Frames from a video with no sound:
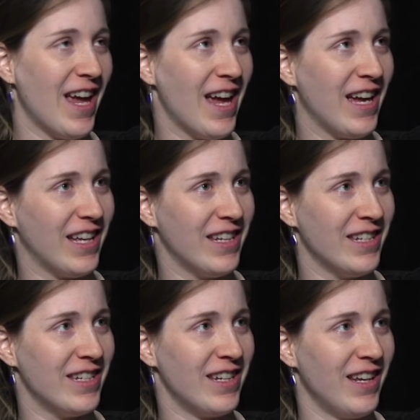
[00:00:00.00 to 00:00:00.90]

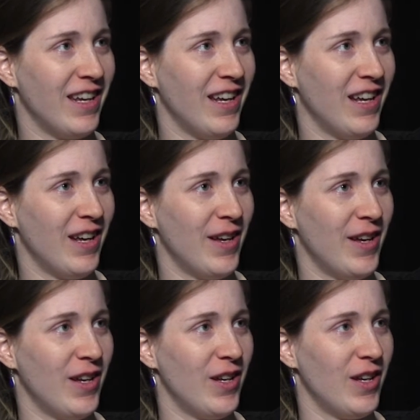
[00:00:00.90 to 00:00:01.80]
And
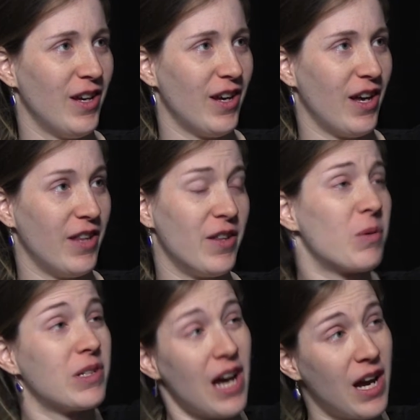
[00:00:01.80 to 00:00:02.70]
there
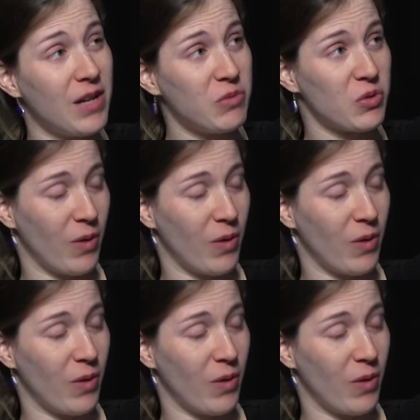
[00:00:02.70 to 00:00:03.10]
were times